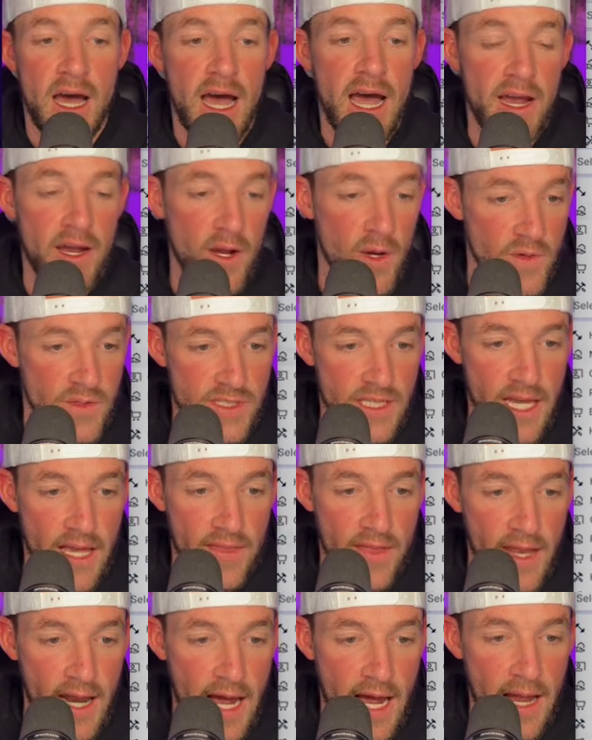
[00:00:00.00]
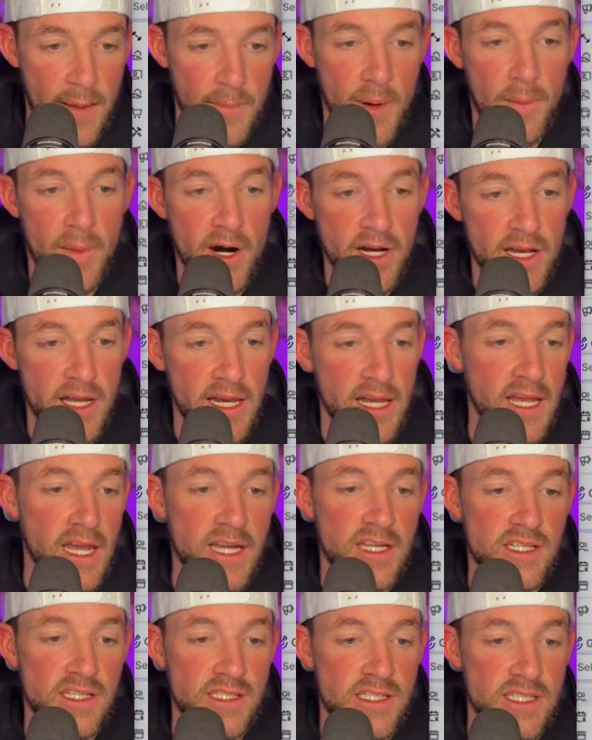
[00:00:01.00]
I go say that I am a marketing
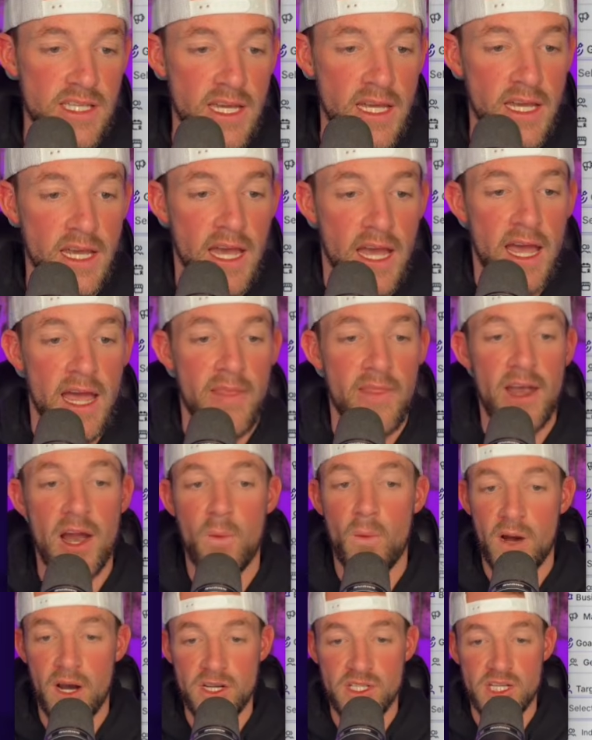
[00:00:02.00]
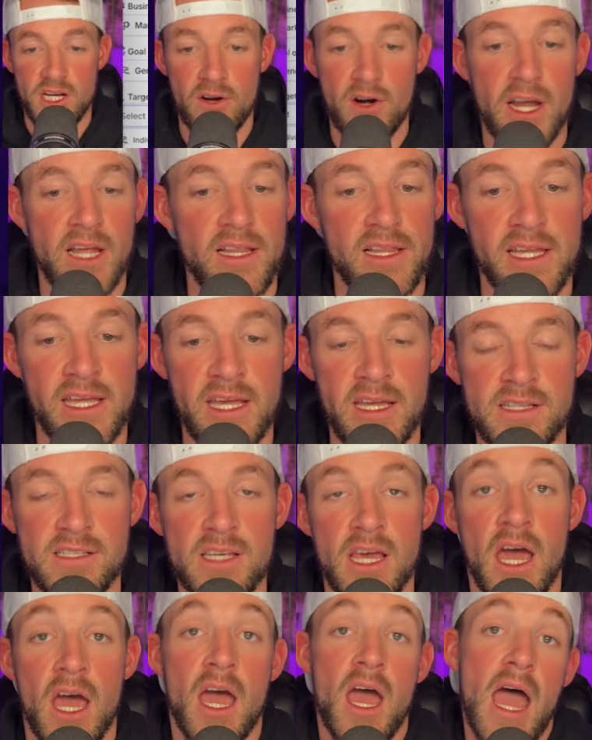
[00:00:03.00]
agency and that I want to generate
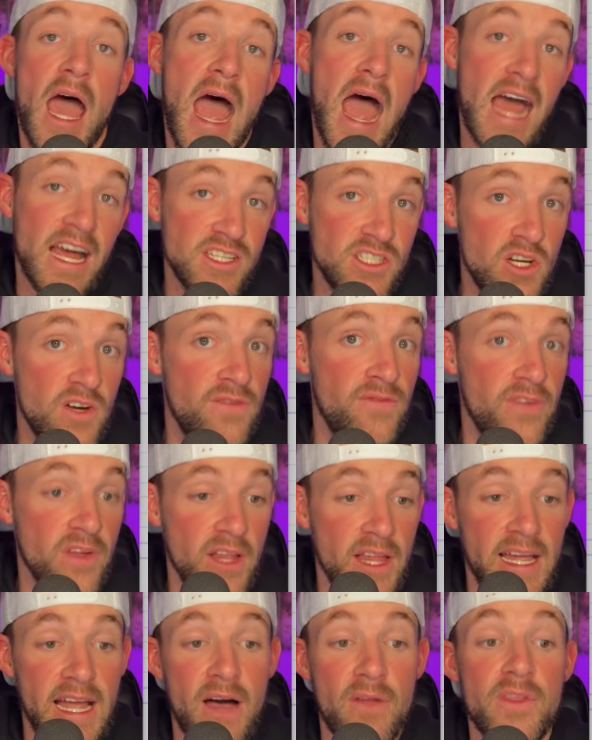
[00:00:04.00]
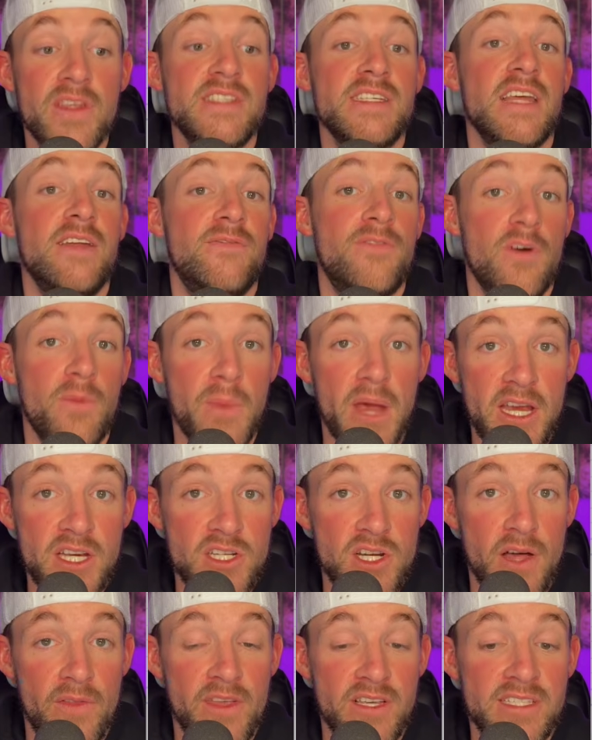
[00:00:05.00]
leads. As you're filling out this
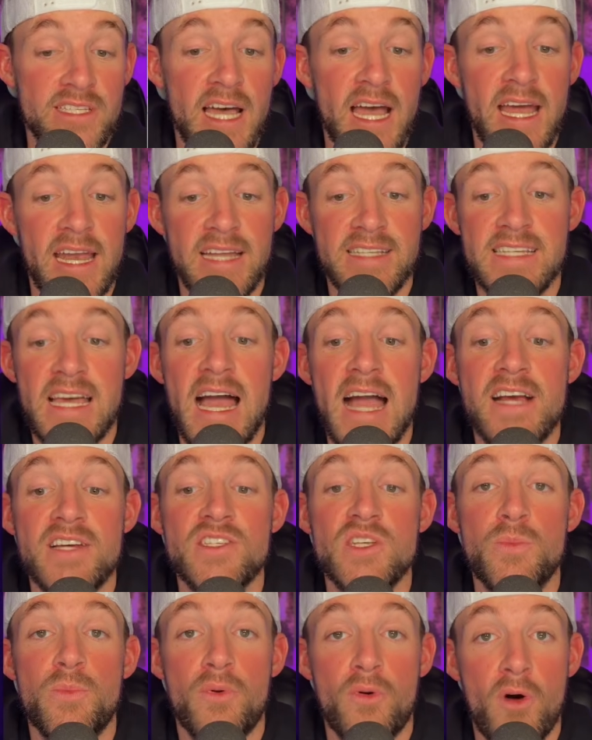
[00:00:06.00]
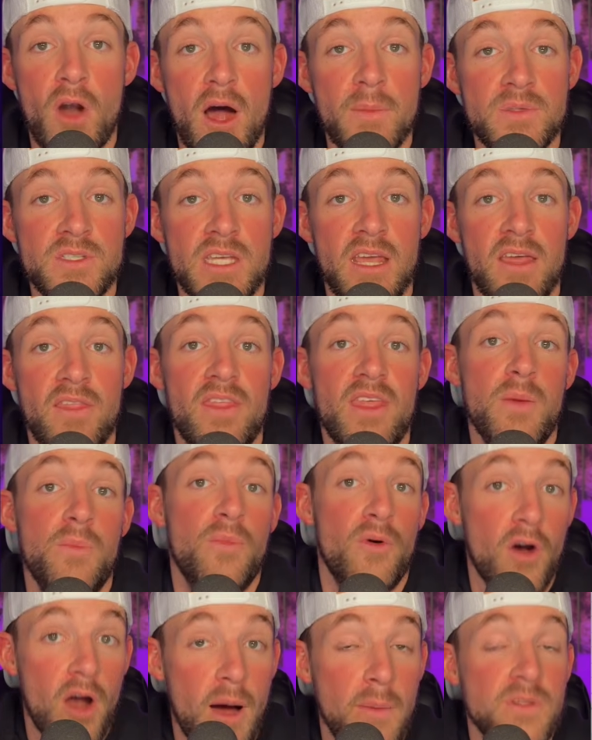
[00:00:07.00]
information on the site, it's actually prompting the
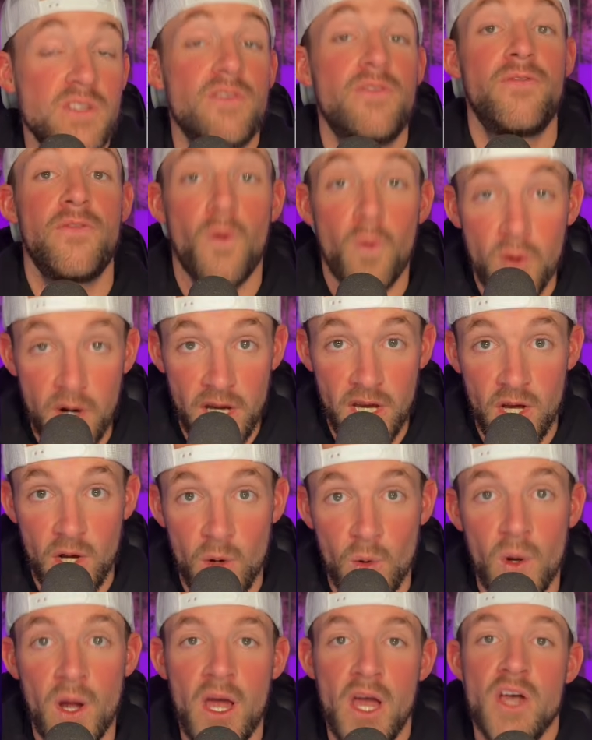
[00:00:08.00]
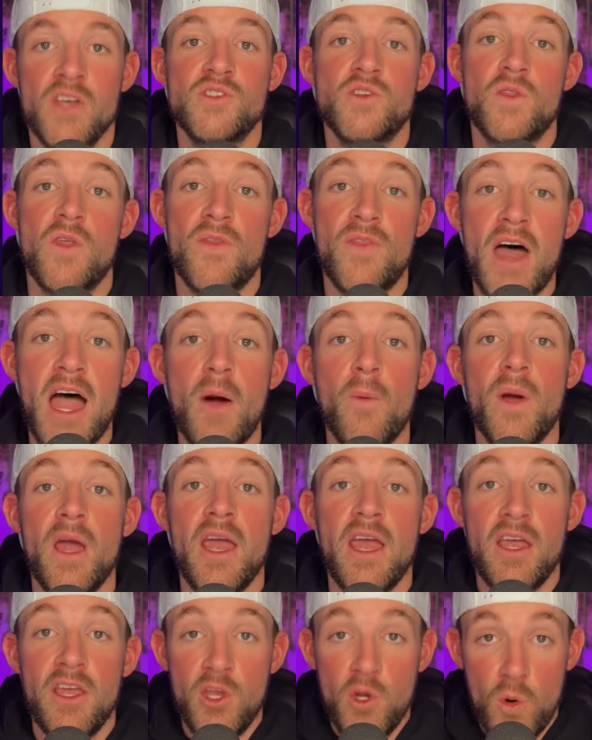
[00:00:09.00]
prompt for you so that
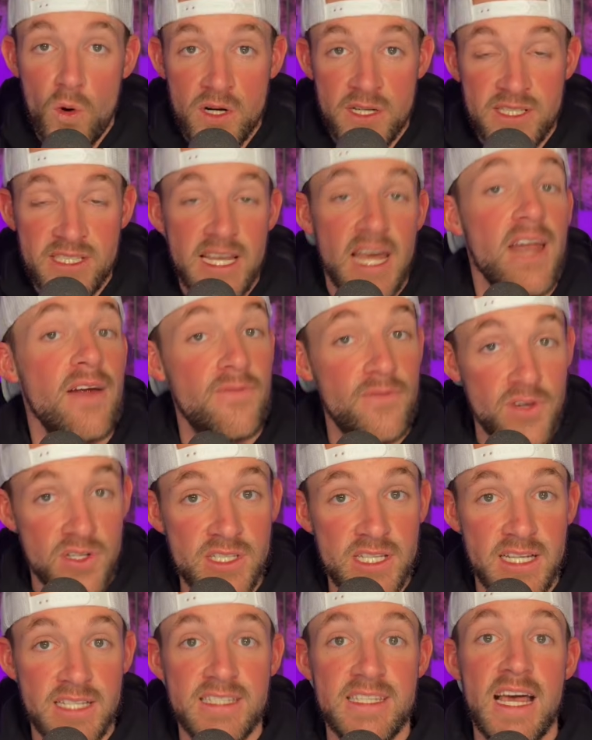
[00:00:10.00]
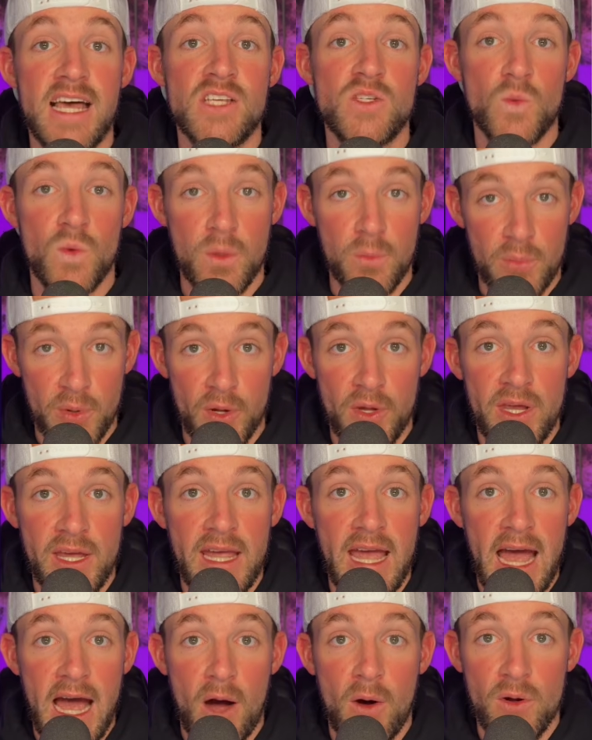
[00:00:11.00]
way you are set up for success when
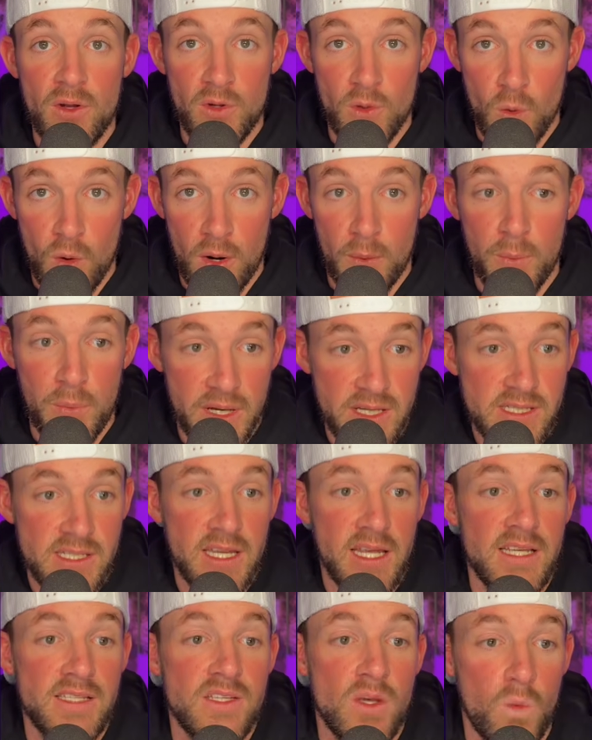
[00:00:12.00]
building out your business